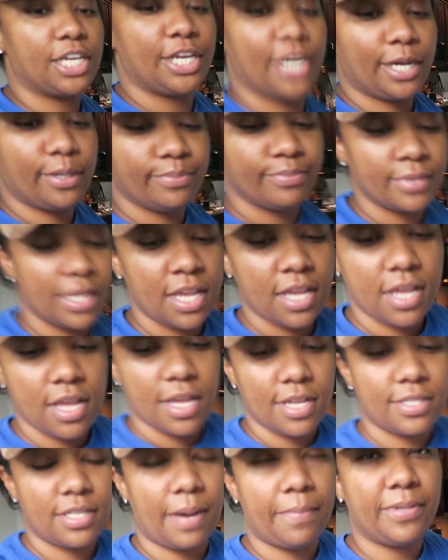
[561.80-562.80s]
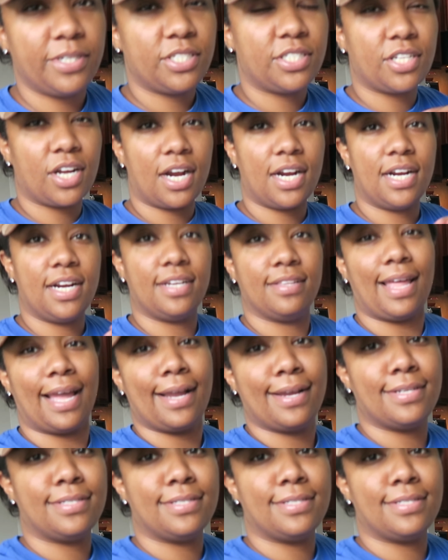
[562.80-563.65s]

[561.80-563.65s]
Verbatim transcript: You know? So I'm gonna start, like,